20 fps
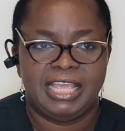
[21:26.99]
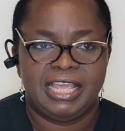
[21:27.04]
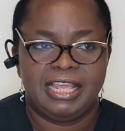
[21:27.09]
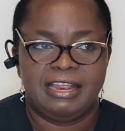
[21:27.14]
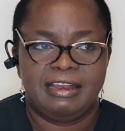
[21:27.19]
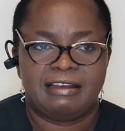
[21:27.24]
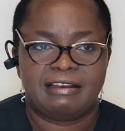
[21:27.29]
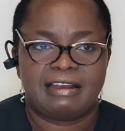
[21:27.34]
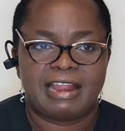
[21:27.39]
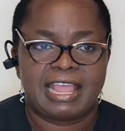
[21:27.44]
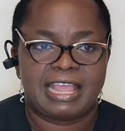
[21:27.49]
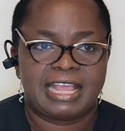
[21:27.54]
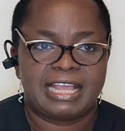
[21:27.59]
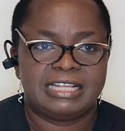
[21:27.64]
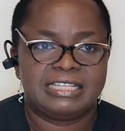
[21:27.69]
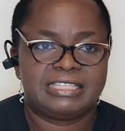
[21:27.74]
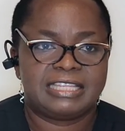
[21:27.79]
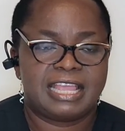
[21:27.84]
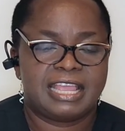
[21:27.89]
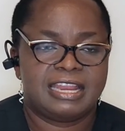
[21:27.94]
Like I
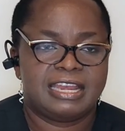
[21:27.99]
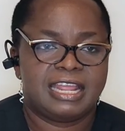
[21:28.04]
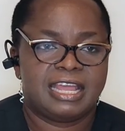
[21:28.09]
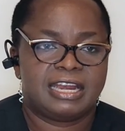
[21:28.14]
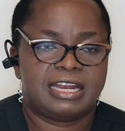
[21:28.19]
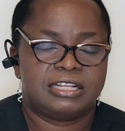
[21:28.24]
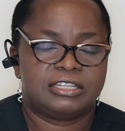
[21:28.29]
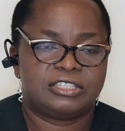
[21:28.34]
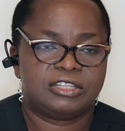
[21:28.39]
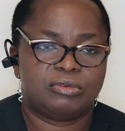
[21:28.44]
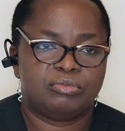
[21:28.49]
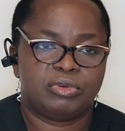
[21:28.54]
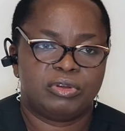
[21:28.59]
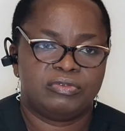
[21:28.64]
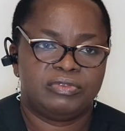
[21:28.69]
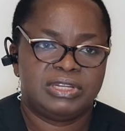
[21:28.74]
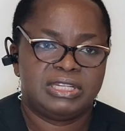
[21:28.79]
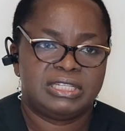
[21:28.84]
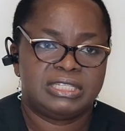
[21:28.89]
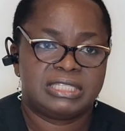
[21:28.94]
said, there are some of
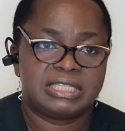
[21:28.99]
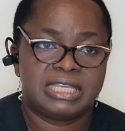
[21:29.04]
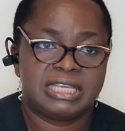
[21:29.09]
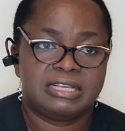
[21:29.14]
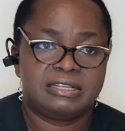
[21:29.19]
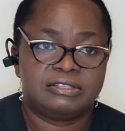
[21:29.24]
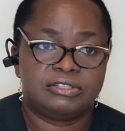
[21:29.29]
these skills